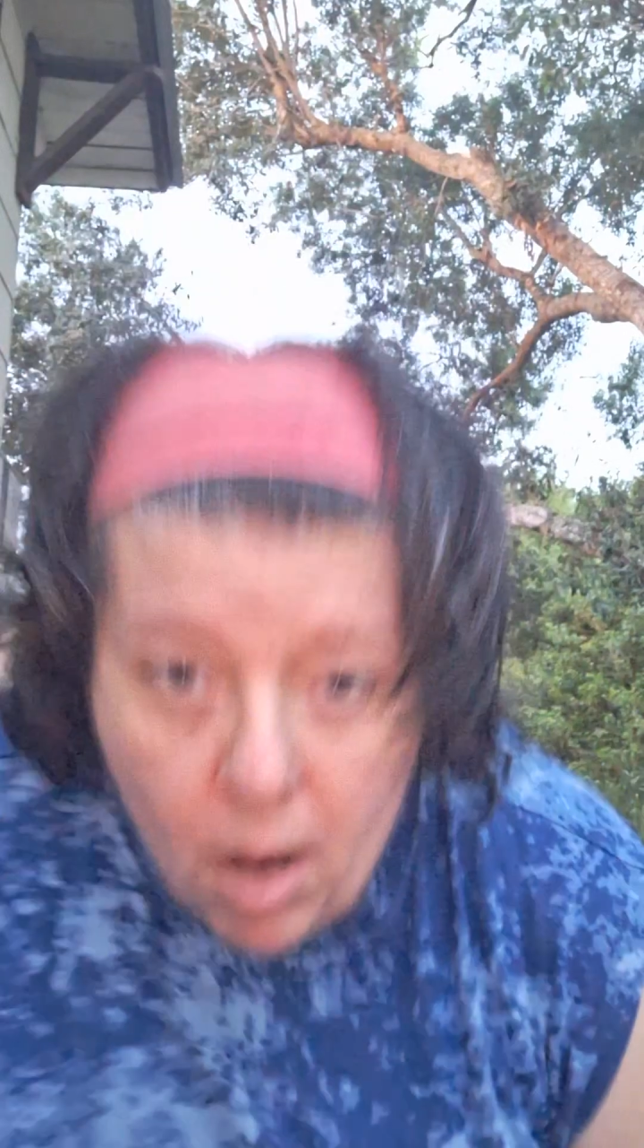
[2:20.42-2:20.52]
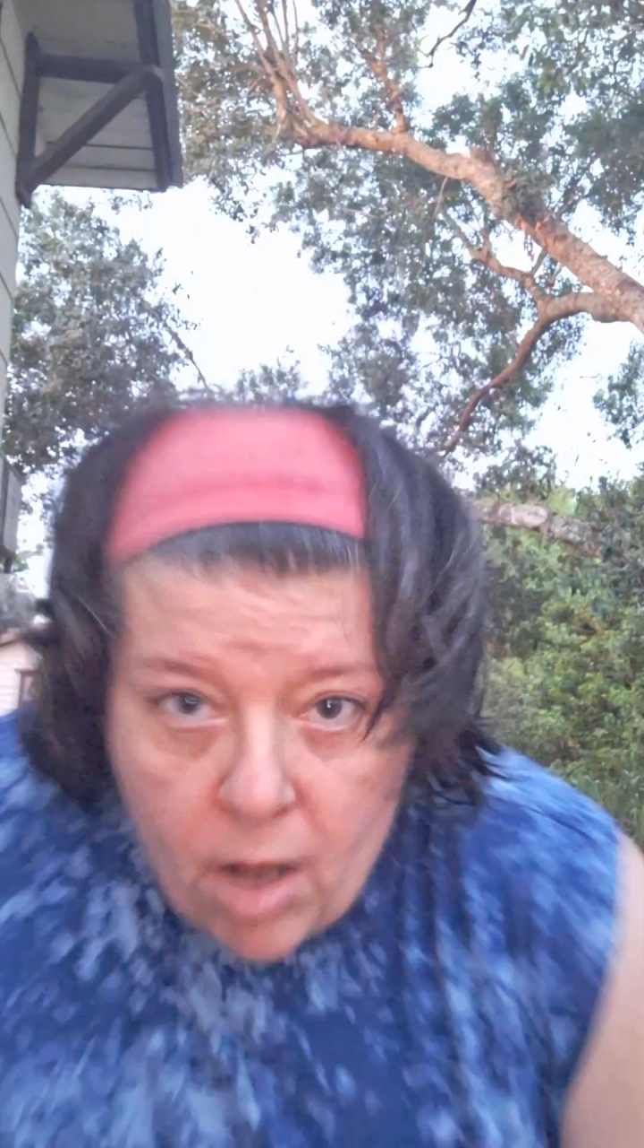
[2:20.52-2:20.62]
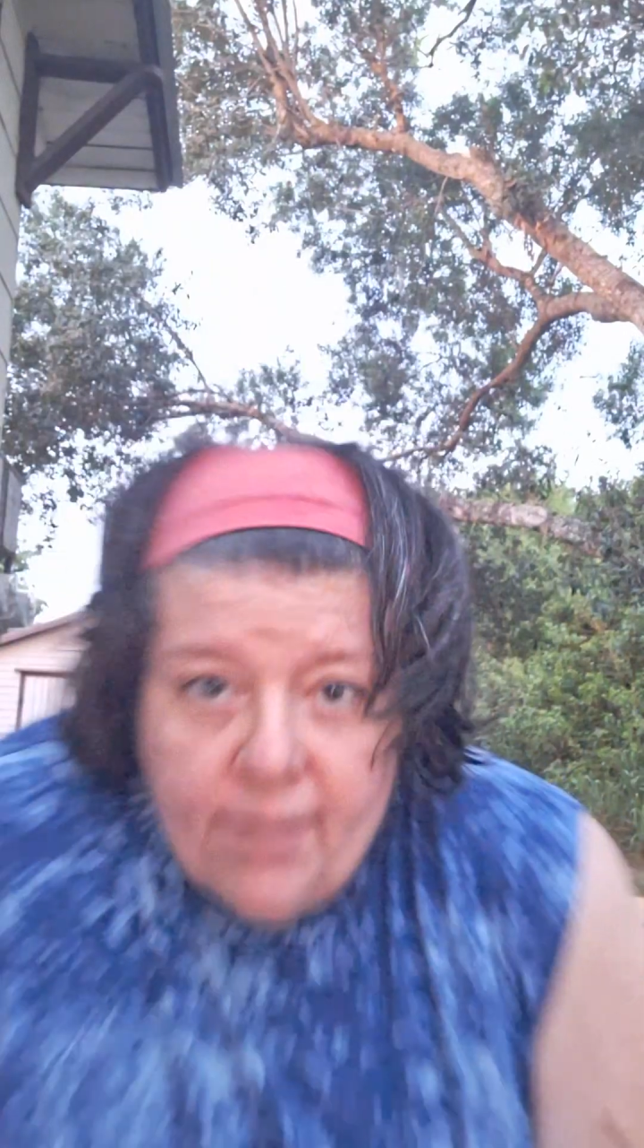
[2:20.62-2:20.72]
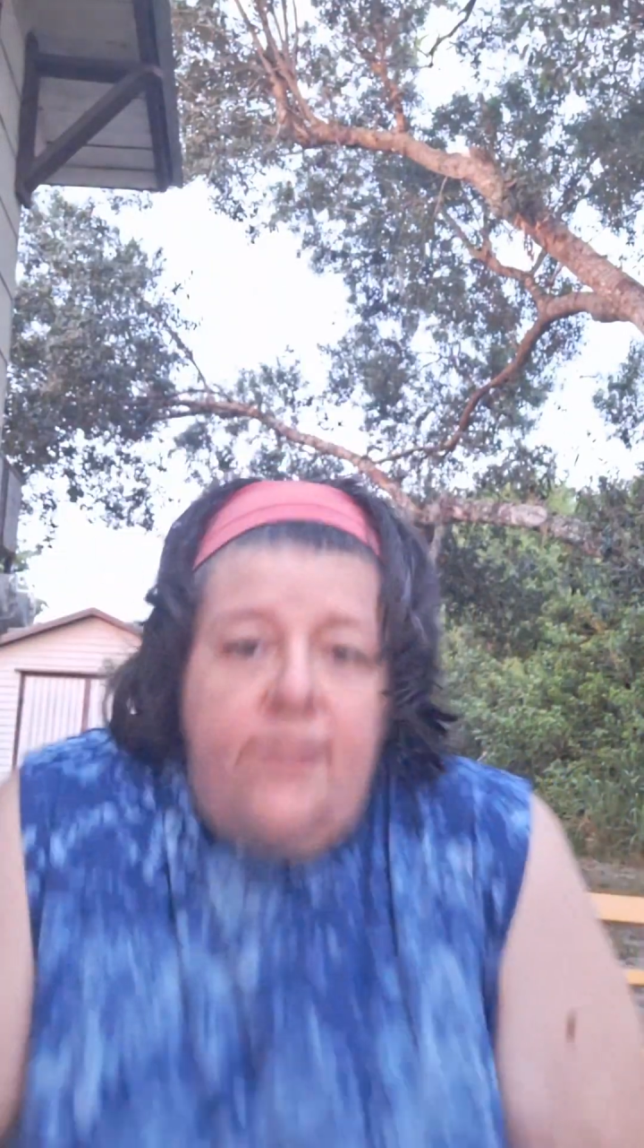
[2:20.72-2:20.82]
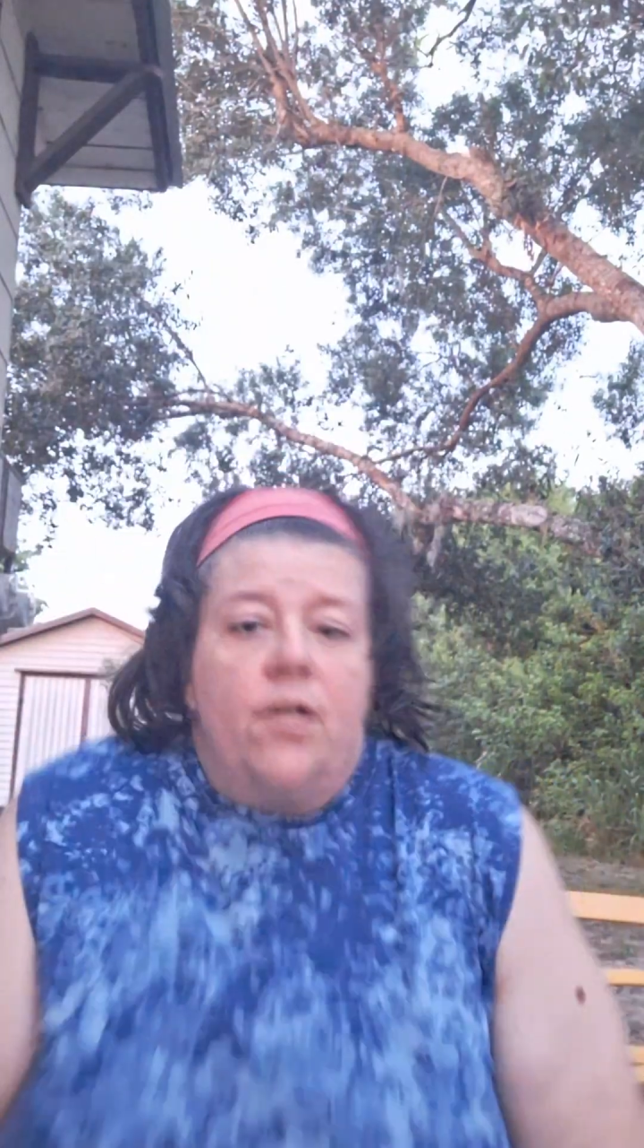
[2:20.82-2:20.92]

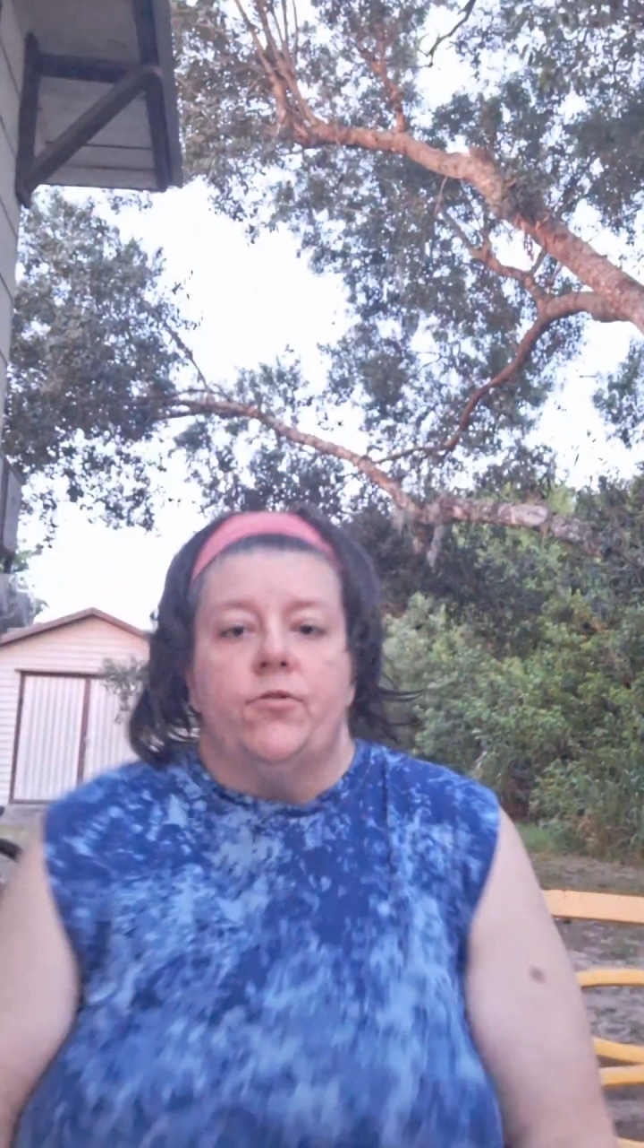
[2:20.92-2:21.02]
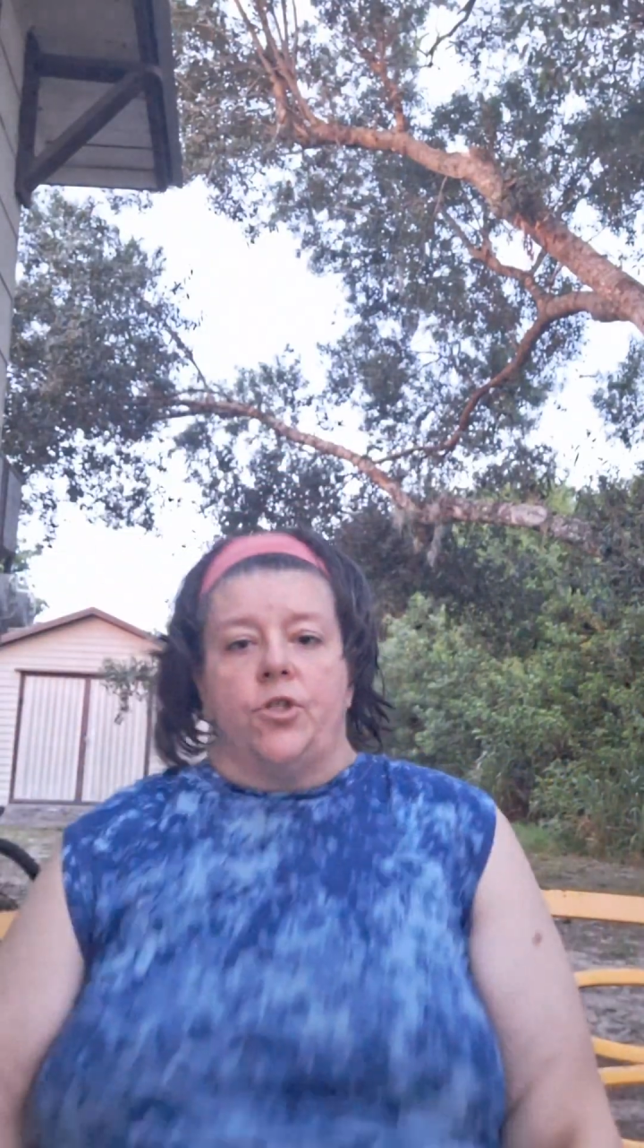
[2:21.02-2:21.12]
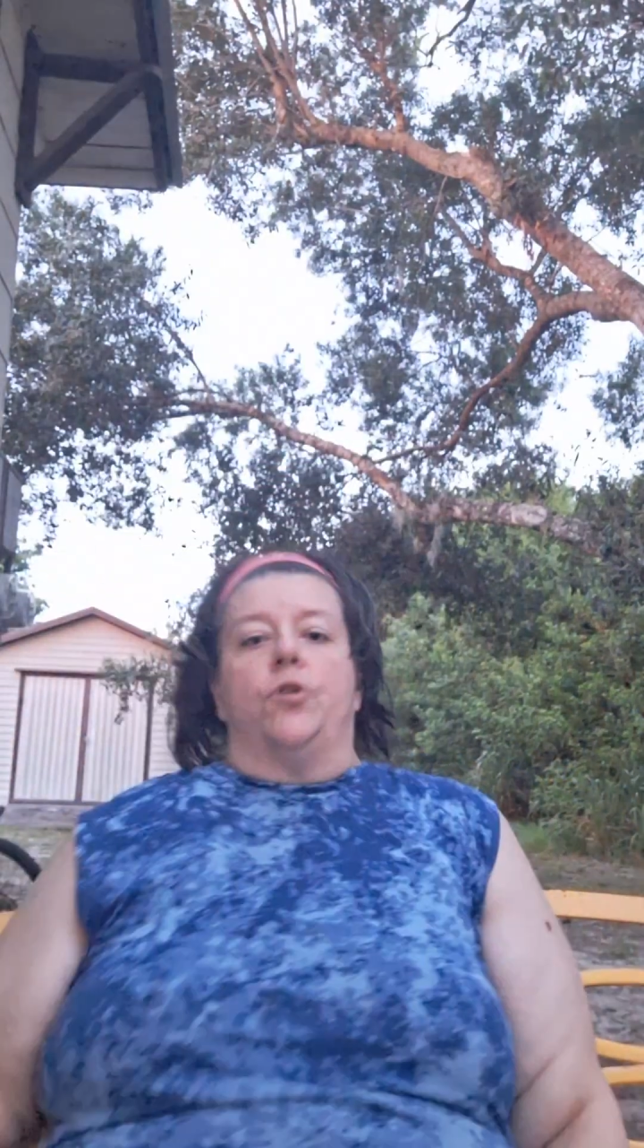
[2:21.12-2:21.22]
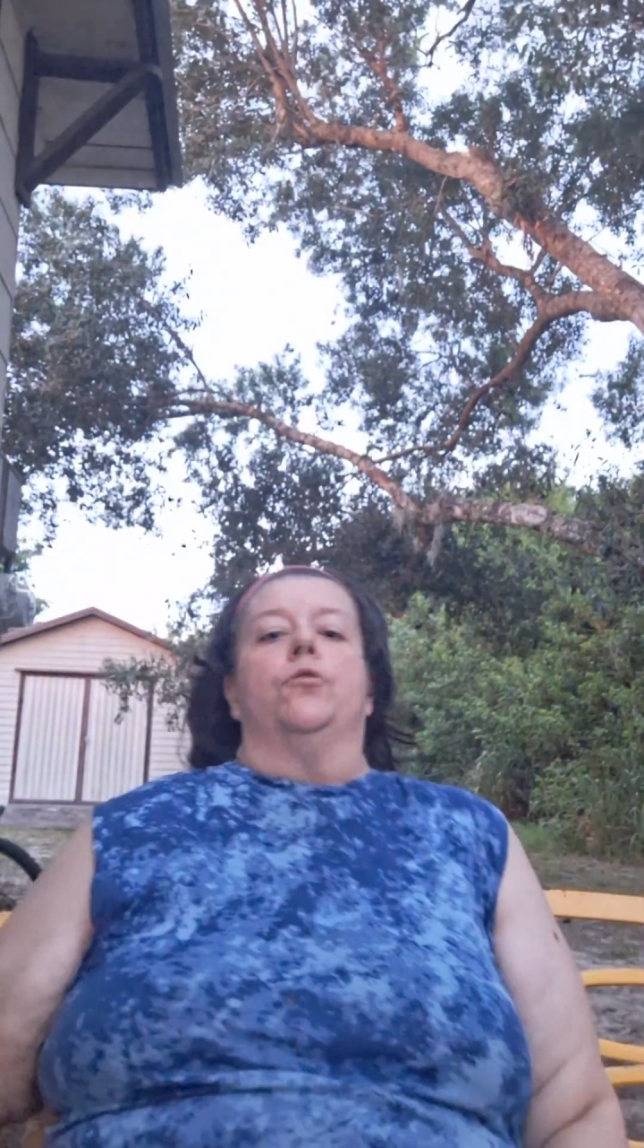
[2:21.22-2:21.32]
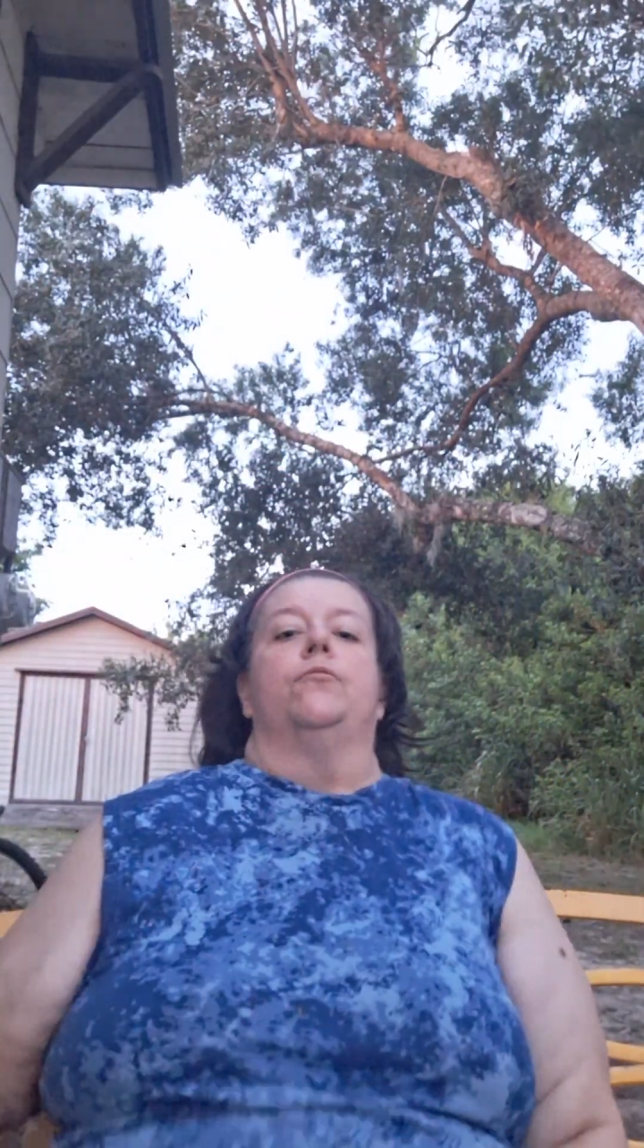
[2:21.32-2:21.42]
also
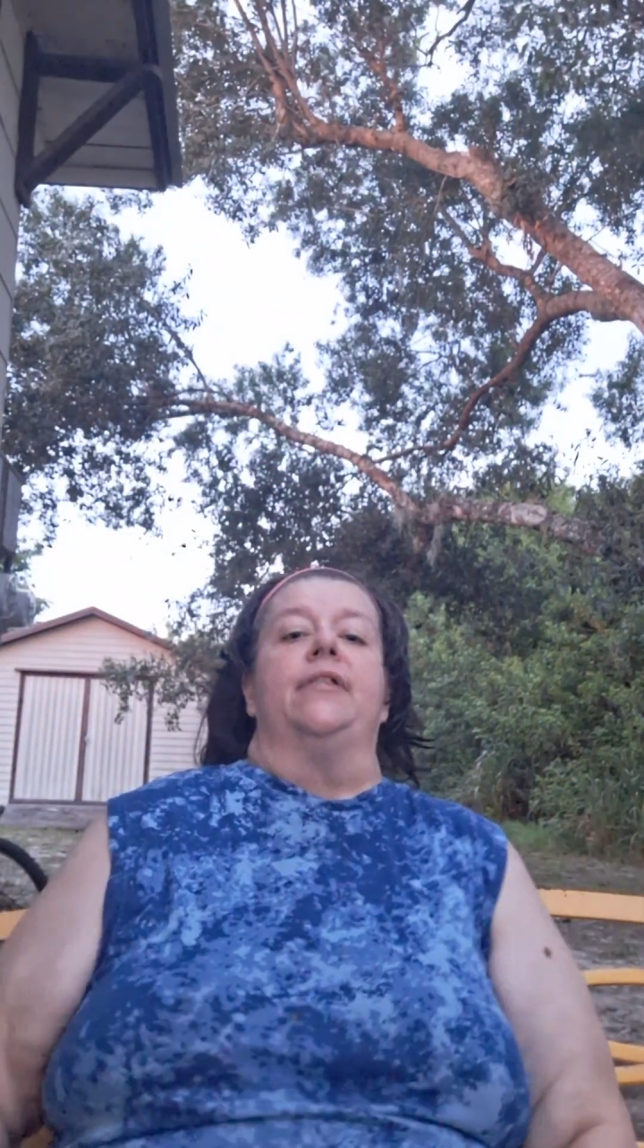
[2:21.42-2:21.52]
do